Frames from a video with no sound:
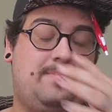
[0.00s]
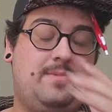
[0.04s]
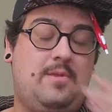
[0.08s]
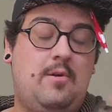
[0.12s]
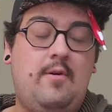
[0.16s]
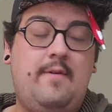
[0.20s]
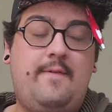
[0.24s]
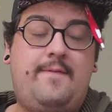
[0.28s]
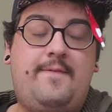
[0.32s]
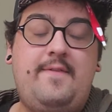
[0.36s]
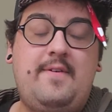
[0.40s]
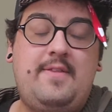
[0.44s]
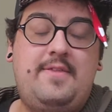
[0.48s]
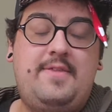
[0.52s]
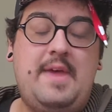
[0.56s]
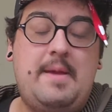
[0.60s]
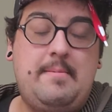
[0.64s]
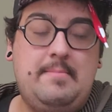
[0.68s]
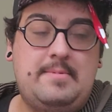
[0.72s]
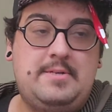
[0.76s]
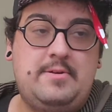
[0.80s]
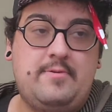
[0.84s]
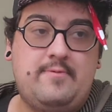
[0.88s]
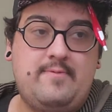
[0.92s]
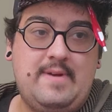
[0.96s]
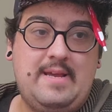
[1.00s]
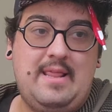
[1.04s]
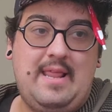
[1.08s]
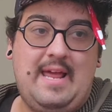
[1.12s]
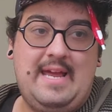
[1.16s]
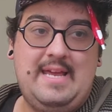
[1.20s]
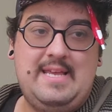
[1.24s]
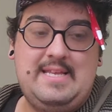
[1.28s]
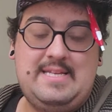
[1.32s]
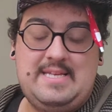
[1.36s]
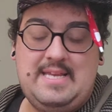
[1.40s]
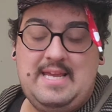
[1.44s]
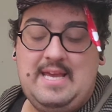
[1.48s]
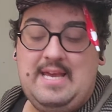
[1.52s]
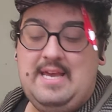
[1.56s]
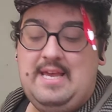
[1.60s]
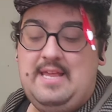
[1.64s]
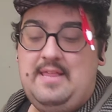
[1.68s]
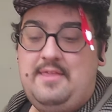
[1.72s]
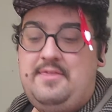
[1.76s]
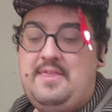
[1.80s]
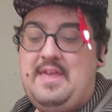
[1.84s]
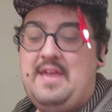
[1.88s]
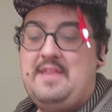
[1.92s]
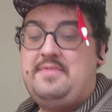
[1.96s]
or for them to realize
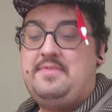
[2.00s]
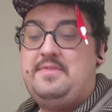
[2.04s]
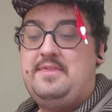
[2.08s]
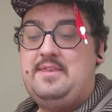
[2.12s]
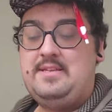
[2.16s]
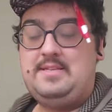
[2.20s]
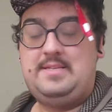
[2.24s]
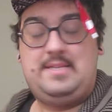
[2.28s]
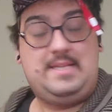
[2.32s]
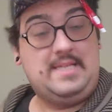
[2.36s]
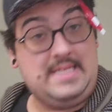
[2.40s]
that the